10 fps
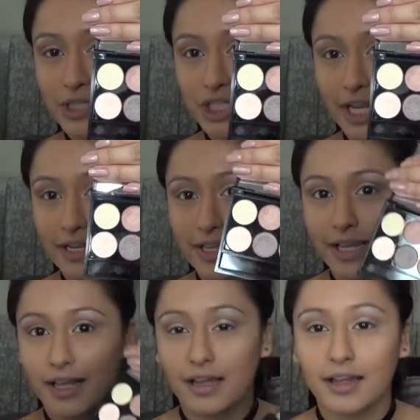shade
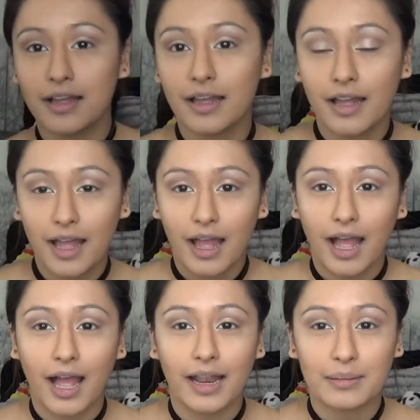here,
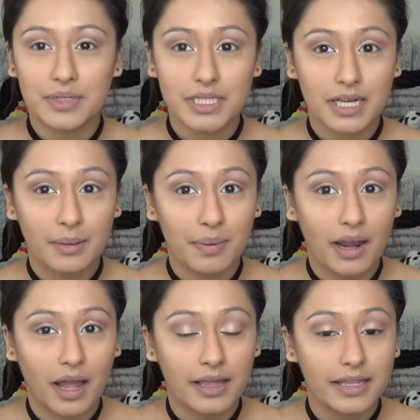and I'm just going to
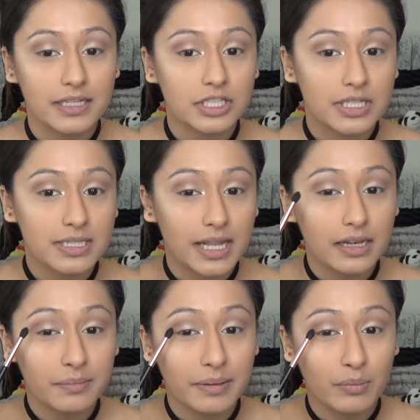apply this just a
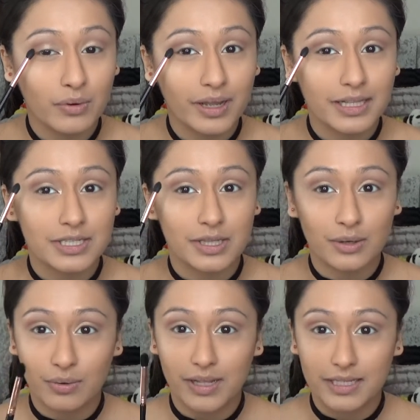little bit more into the
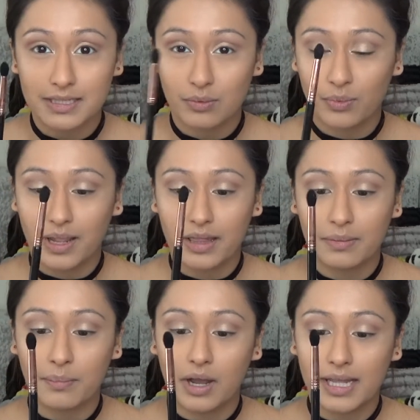crease
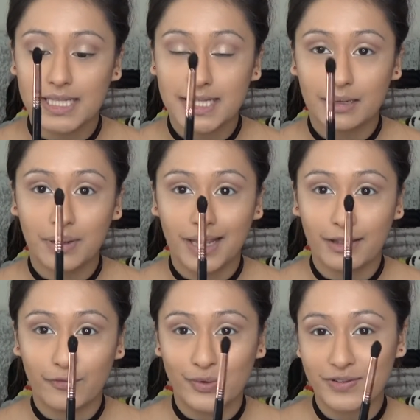with my Sigma
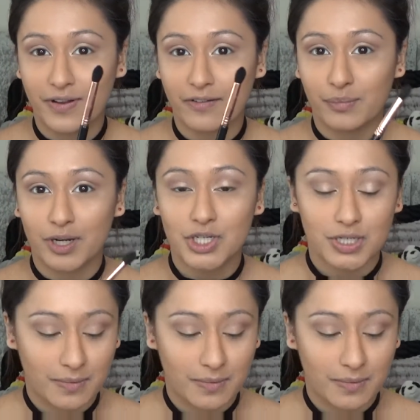E45 brush.